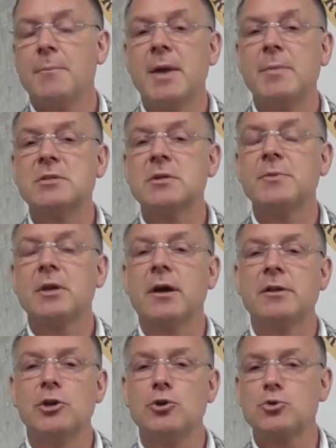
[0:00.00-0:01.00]
and maybe
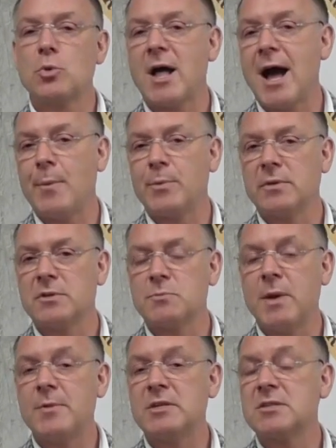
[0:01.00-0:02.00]
something unusual
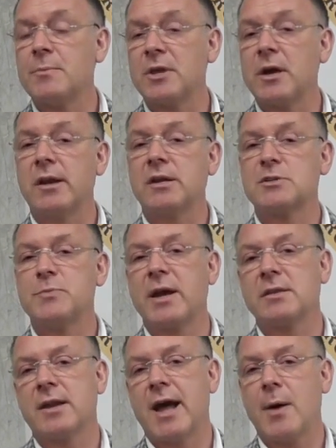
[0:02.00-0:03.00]
happens, maybe something
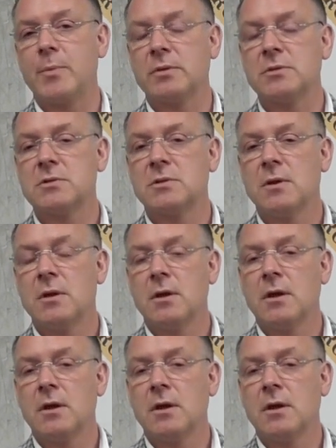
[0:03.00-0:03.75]
unexpected happens.